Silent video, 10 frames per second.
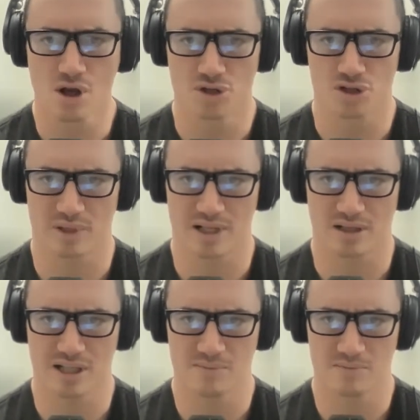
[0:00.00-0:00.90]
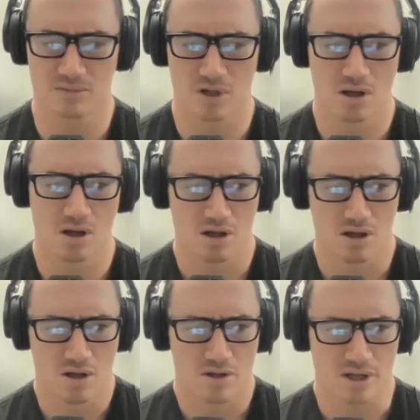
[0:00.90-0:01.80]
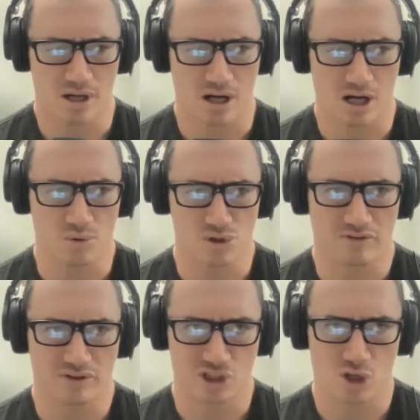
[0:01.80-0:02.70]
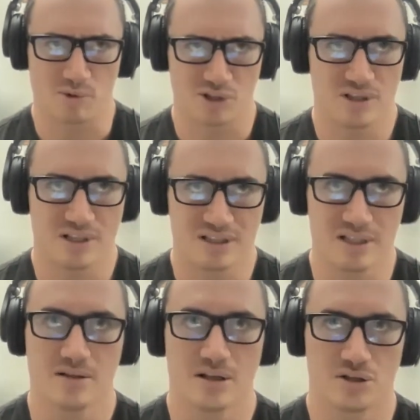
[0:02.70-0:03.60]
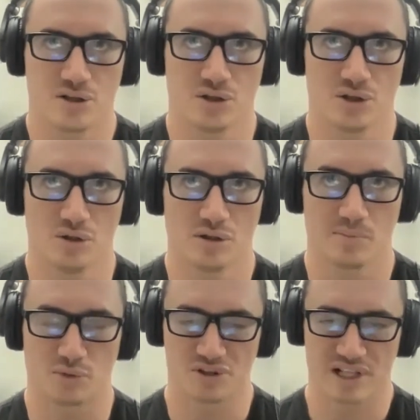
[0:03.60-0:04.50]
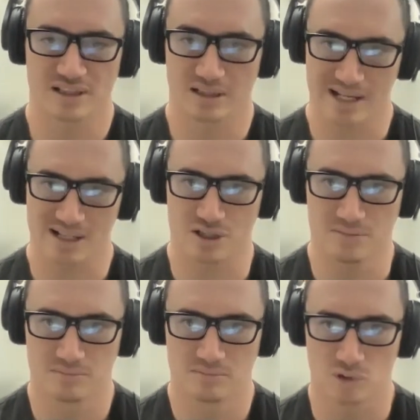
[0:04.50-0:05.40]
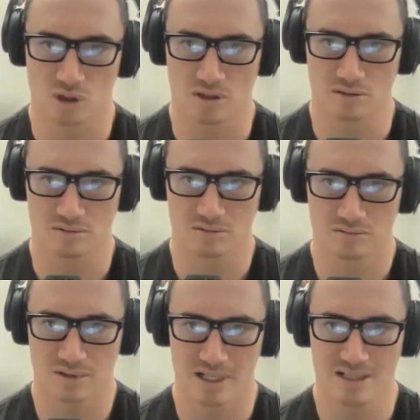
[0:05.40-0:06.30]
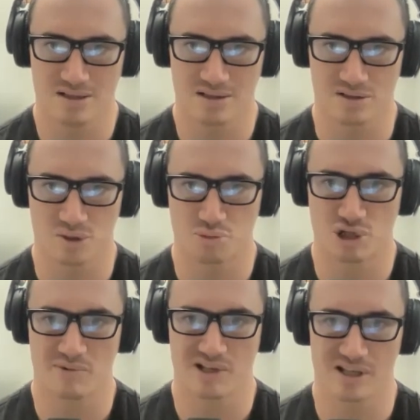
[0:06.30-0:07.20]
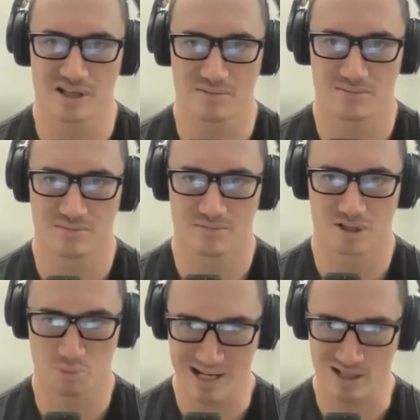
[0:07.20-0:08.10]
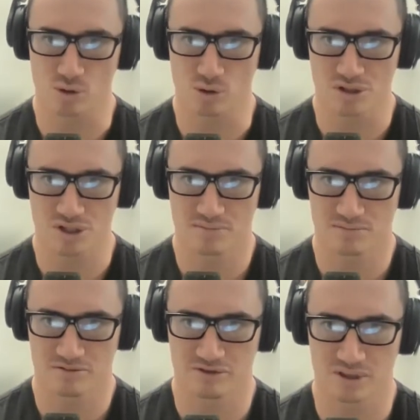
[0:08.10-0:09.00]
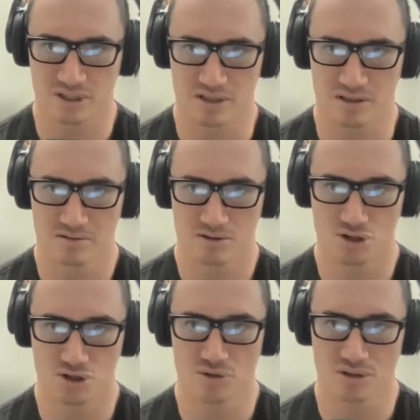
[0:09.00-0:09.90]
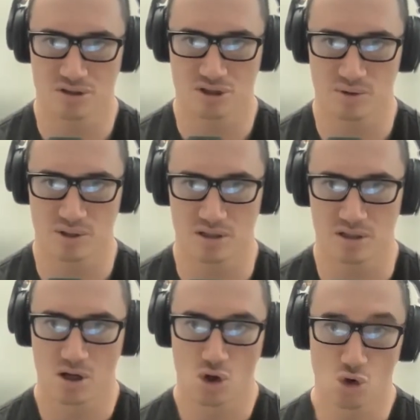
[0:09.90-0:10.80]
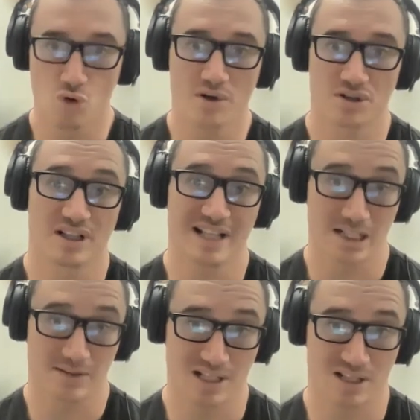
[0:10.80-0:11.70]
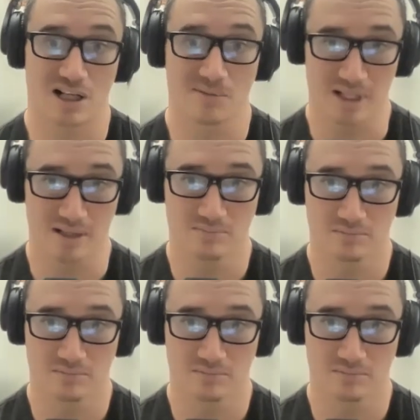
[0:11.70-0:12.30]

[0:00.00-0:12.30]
So when it came that I was offered the opportunity to present a lecture on Eton's premier debate course for the students who are almost at the end of their time there,